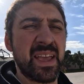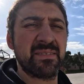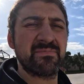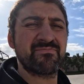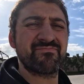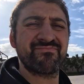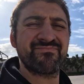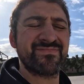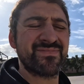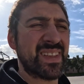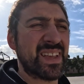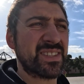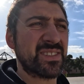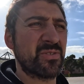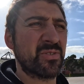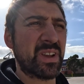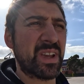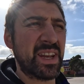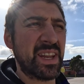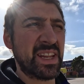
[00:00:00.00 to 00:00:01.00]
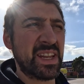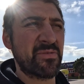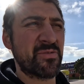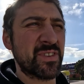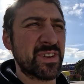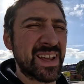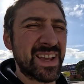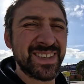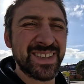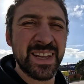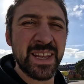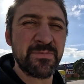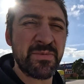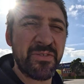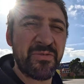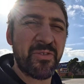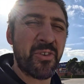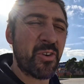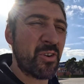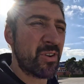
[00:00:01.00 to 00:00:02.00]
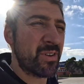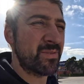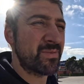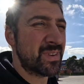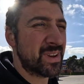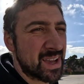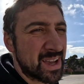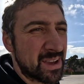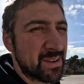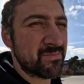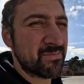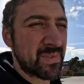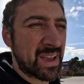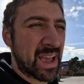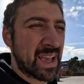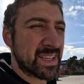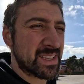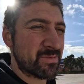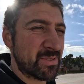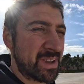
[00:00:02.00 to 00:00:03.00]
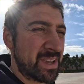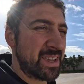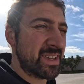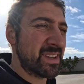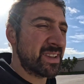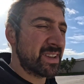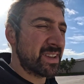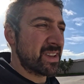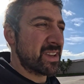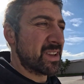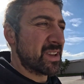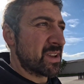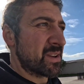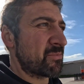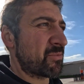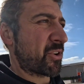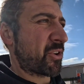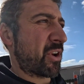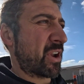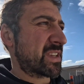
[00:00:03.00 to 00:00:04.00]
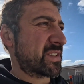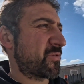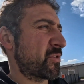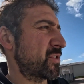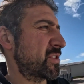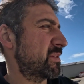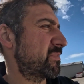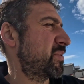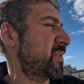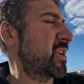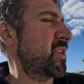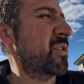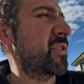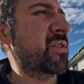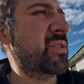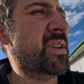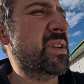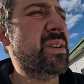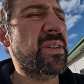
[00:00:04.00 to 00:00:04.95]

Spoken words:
it doesn't look any different as it did before. As we progress through the build,